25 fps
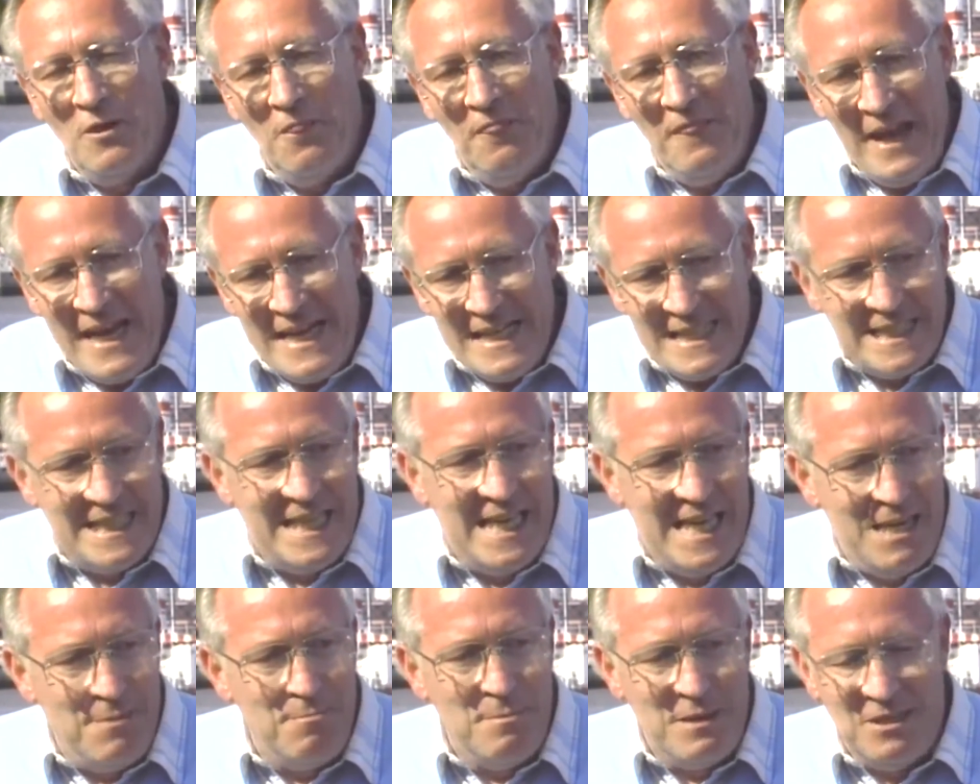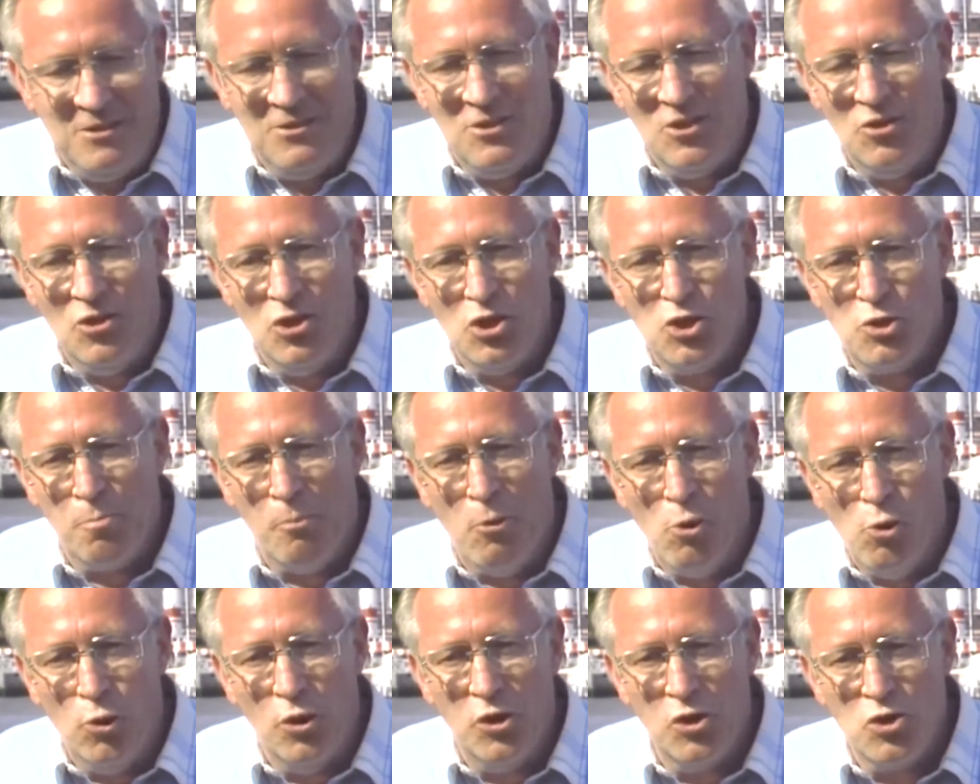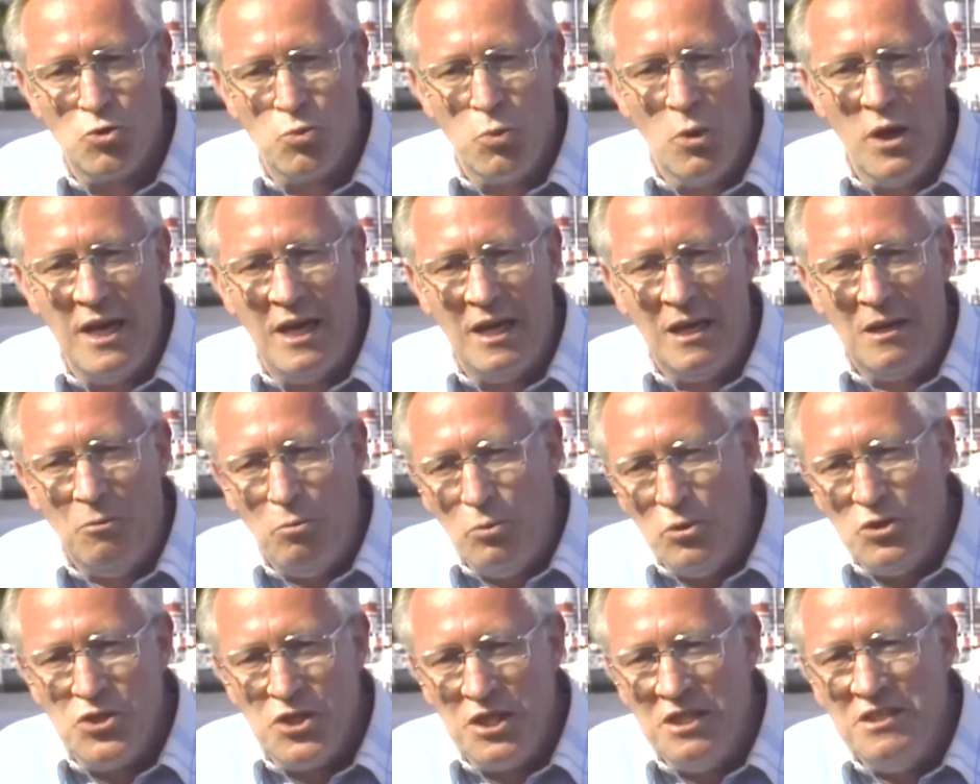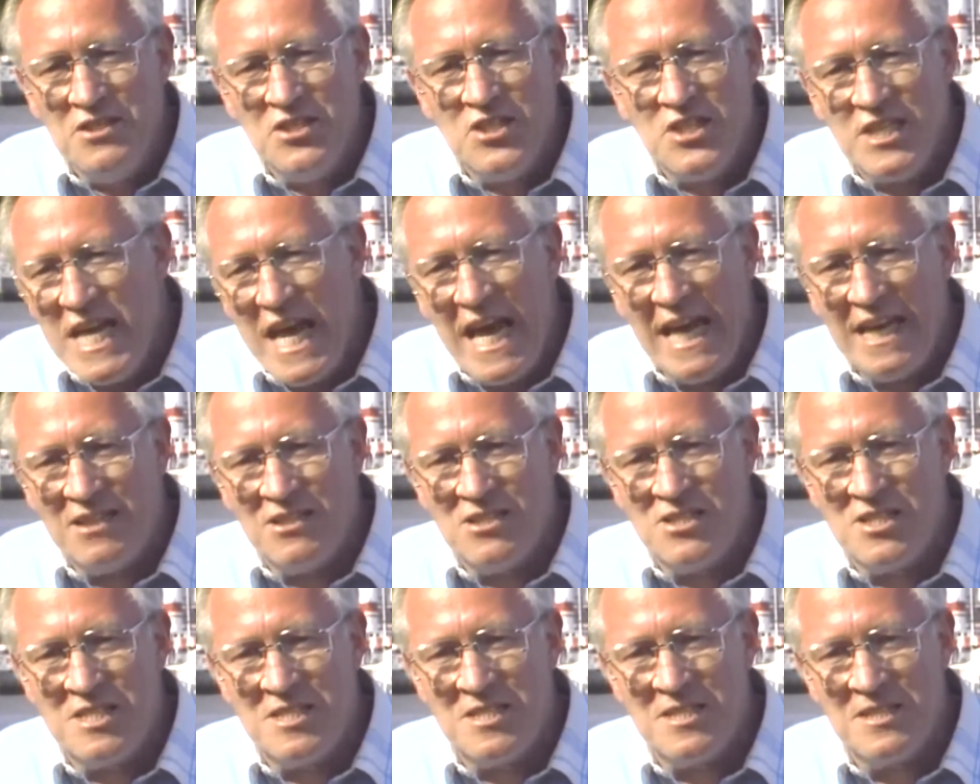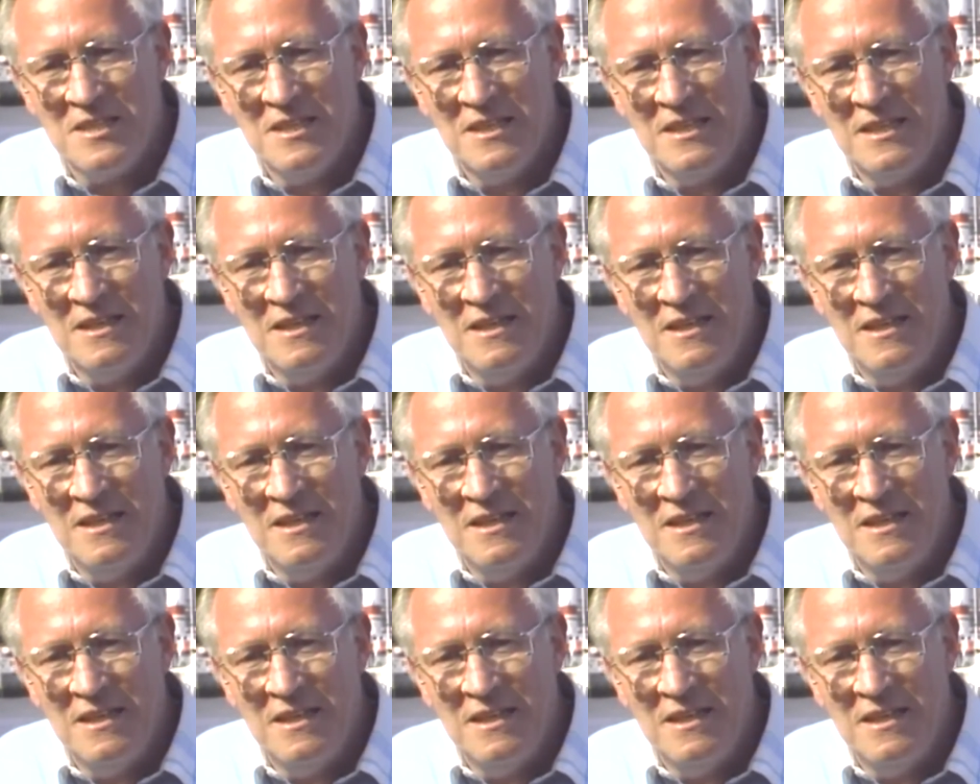Well, that came into this port as well. It was in sacks.